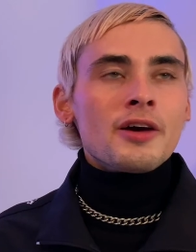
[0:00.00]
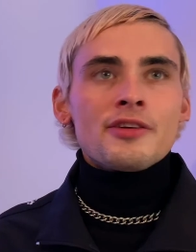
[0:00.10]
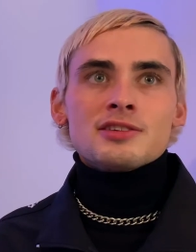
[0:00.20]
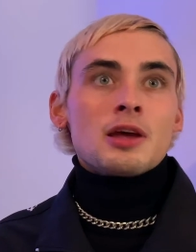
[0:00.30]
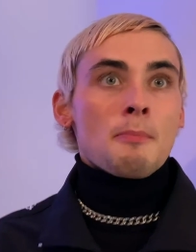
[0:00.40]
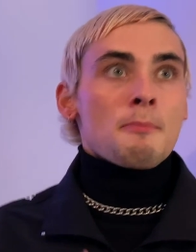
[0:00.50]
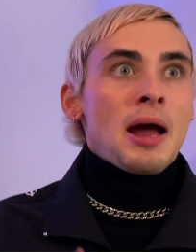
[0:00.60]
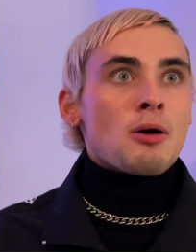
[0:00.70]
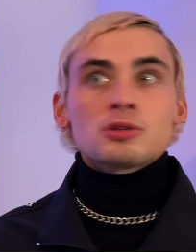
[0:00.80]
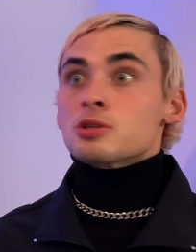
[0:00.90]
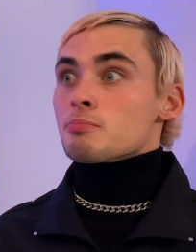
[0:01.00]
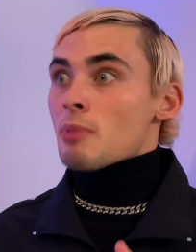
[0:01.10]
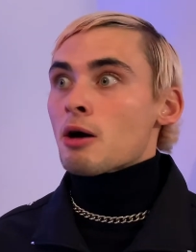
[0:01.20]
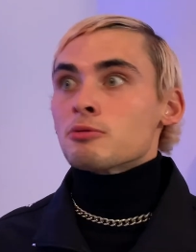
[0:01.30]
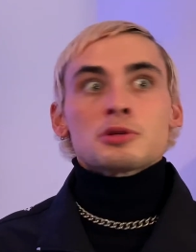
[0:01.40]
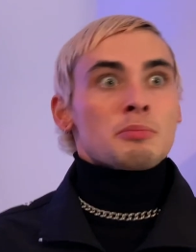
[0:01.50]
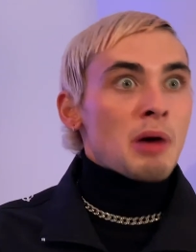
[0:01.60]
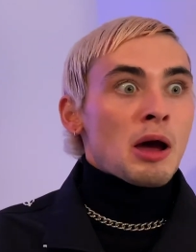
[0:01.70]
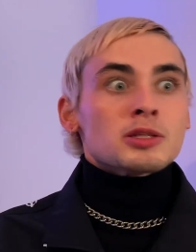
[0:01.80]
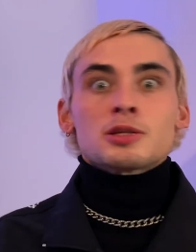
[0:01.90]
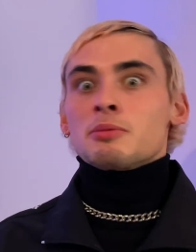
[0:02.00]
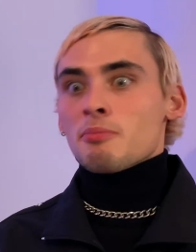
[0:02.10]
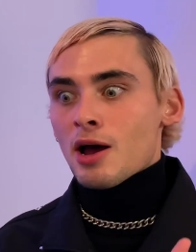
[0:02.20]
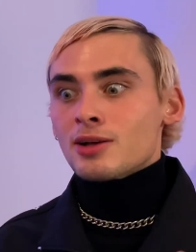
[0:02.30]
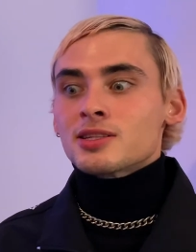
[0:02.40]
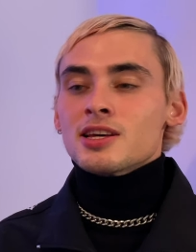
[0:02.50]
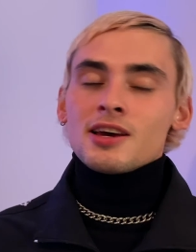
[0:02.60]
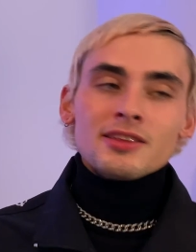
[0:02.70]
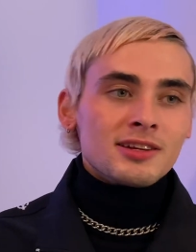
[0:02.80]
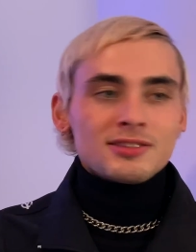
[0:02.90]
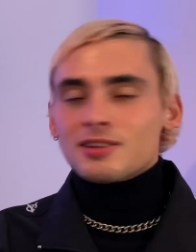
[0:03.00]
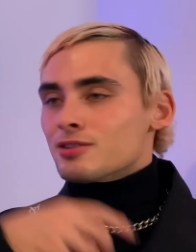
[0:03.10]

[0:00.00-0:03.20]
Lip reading: then it's like bounce, bounce, bounce, bounce. And then it's like